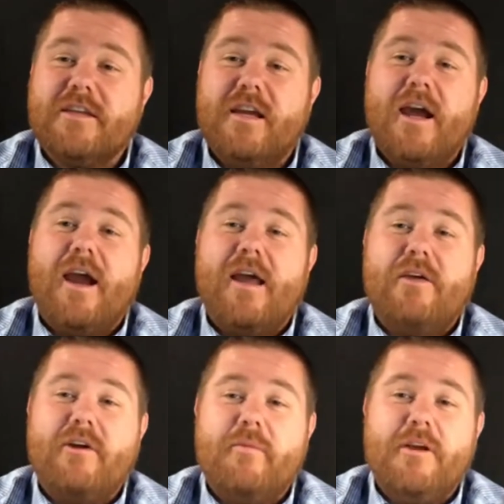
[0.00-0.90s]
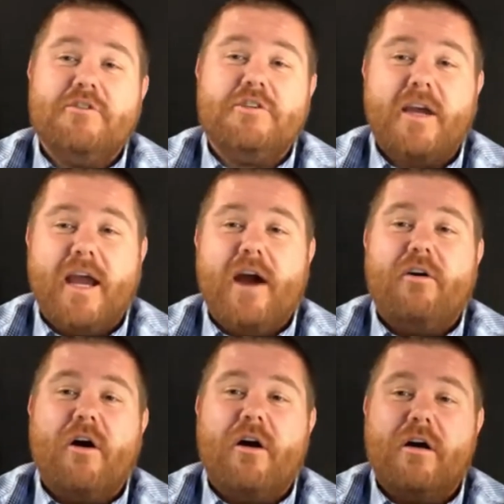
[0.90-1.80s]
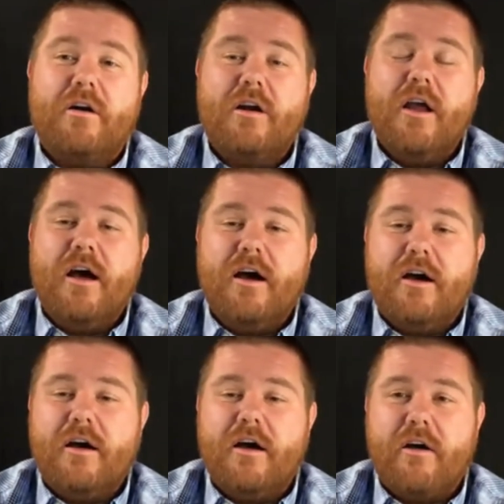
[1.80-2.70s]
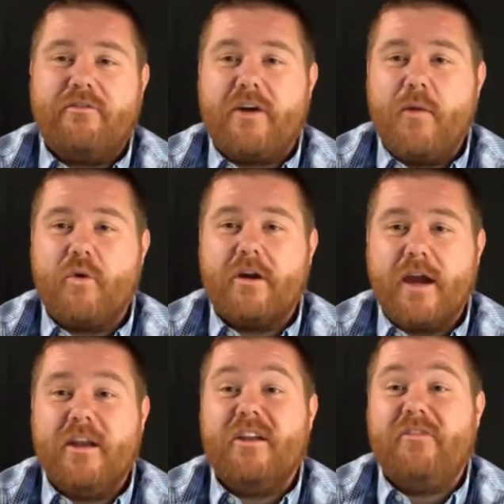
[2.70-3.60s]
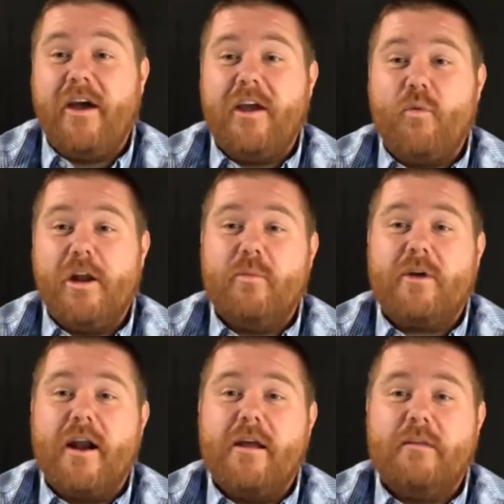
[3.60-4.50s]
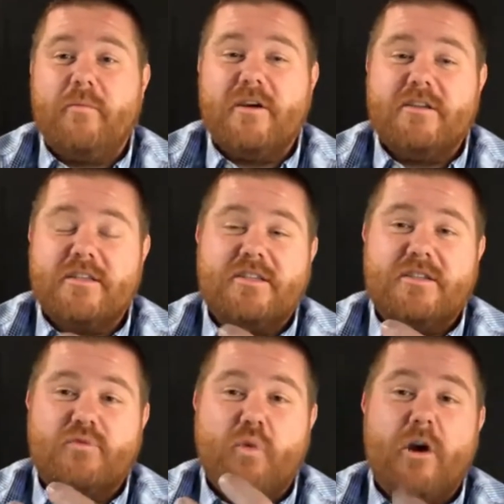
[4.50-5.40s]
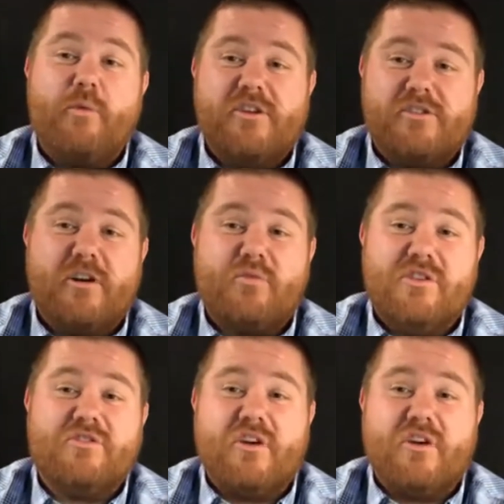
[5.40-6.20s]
I highly recommend you check out our framework, Identifying a Winning Product, because this is where we start. We start